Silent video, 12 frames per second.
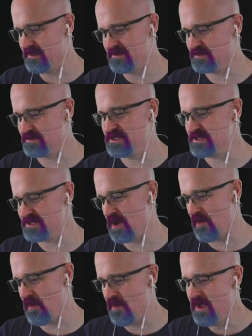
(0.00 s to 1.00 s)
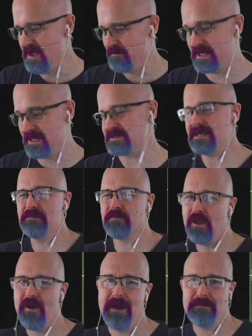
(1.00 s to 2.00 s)
There's just no, because I didn't
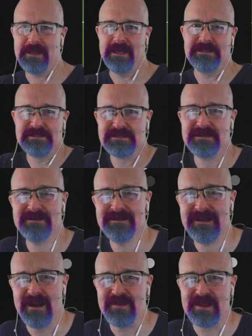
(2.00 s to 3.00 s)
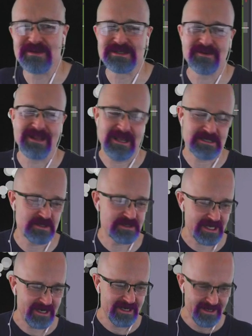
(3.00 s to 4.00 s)
blow up, kids. Everything was okay. It's the
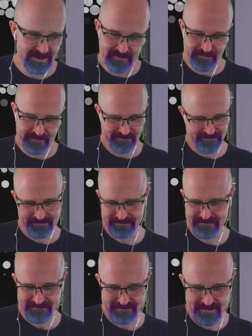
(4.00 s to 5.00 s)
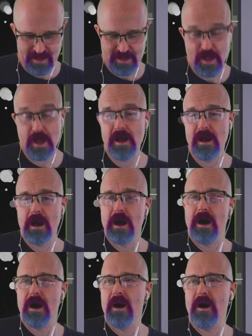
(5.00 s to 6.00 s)
simplest, most reasonable explanation.